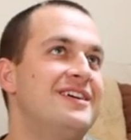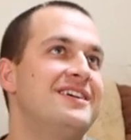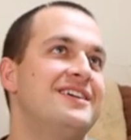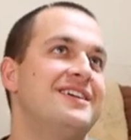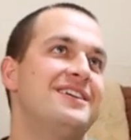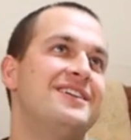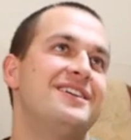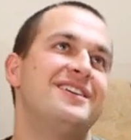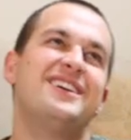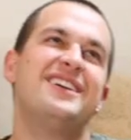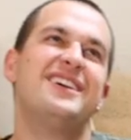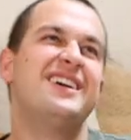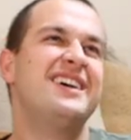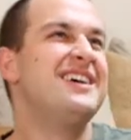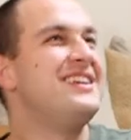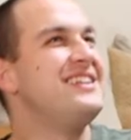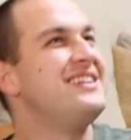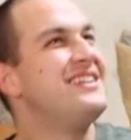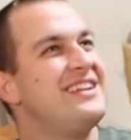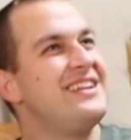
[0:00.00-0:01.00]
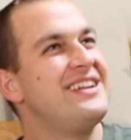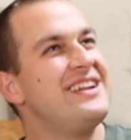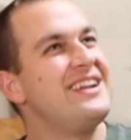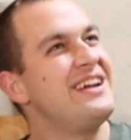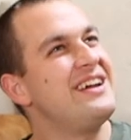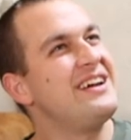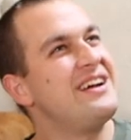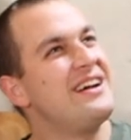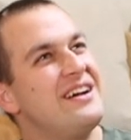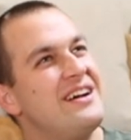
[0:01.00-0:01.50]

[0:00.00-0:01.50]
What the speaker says: Oh, didn't? I kind of bought it for